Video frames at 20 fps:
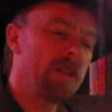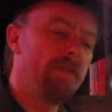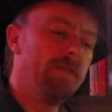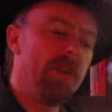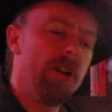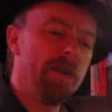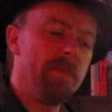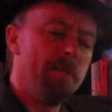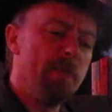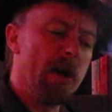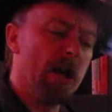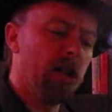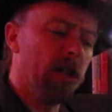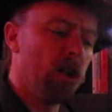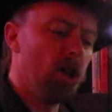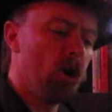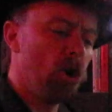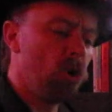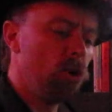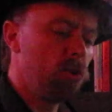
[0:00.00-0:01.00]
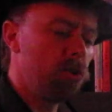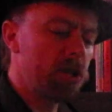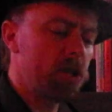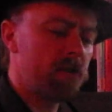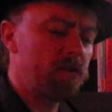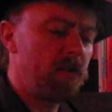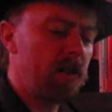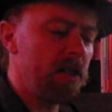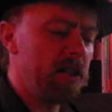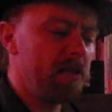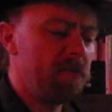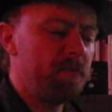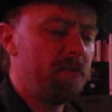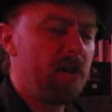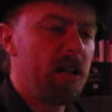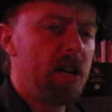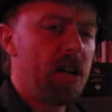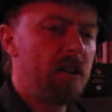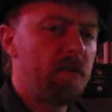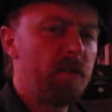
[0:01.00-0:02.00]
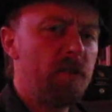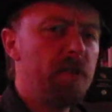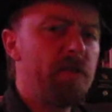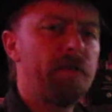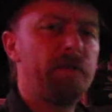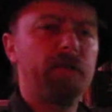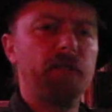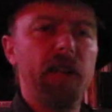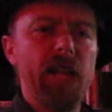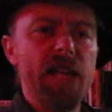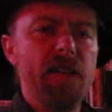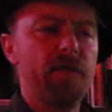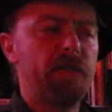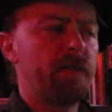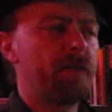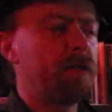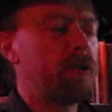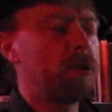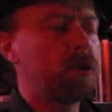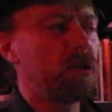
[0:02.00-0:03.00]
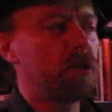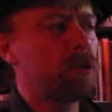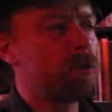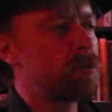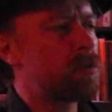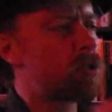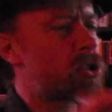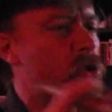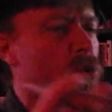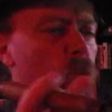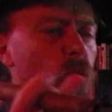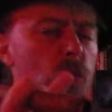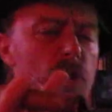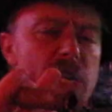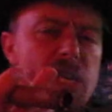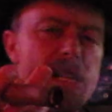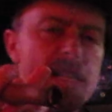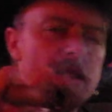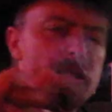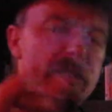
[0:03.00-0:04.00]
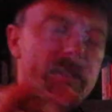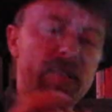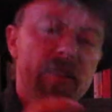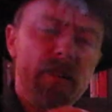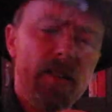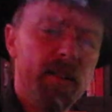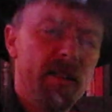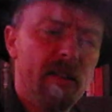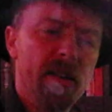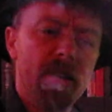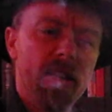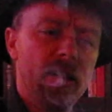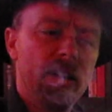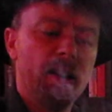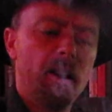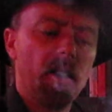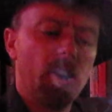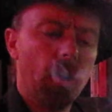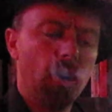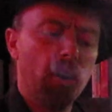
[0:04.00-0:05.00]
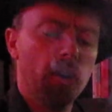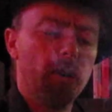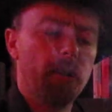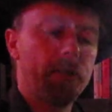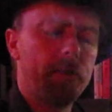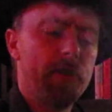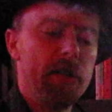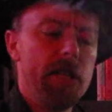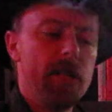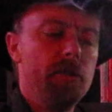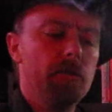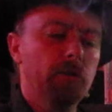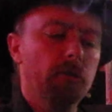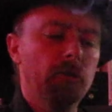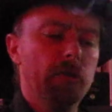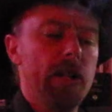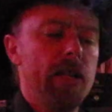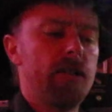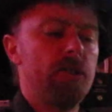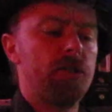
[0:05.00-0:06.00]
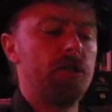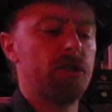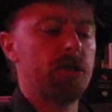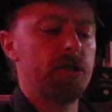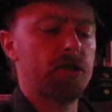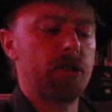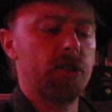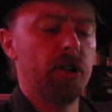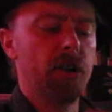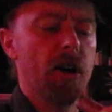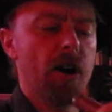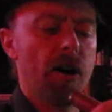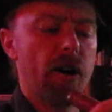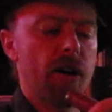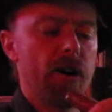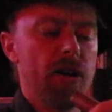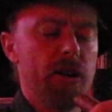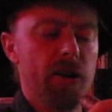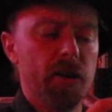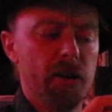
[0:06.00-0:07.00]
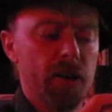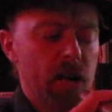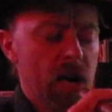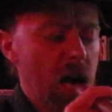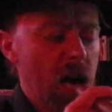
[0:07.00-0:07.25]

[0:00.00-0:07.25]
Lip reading: Very mellow, just very, very flavorful, sweet, earthy, rich cigar here.